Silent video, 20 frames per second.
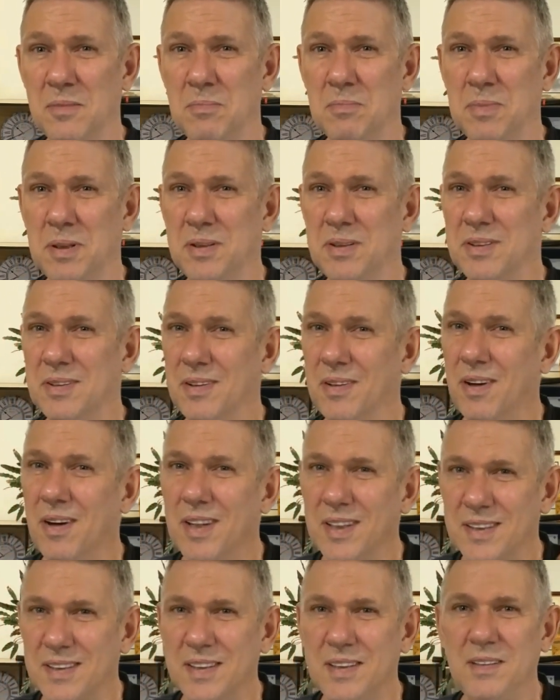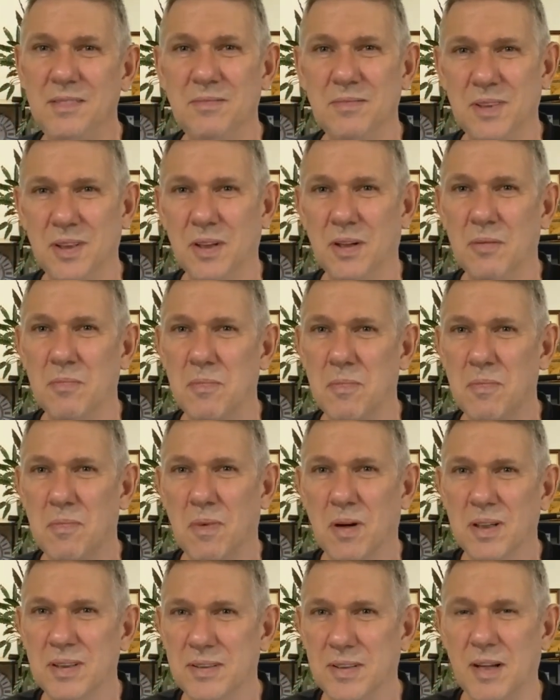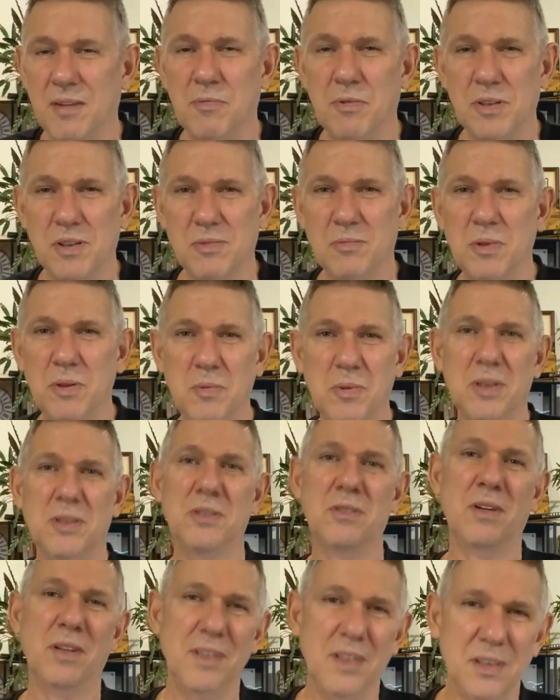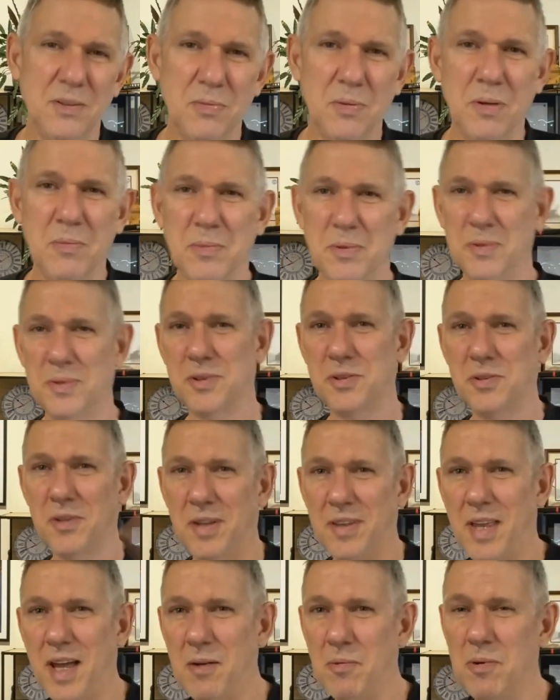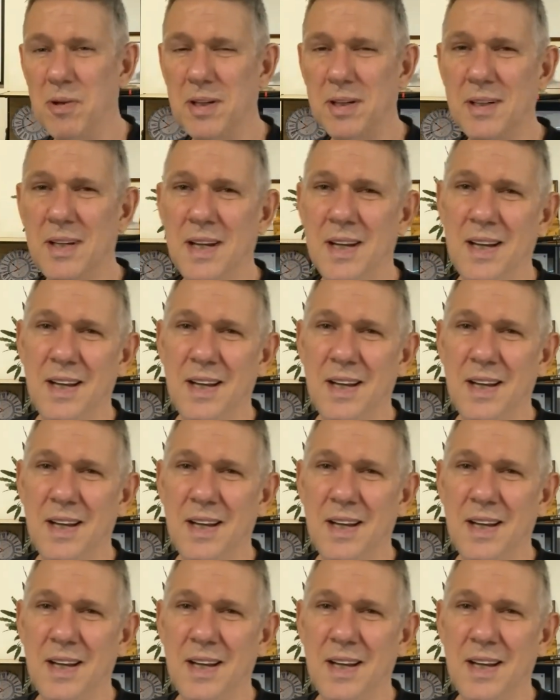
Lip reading: Because I see, my stuff on it, we want to try this one, we want to try that one.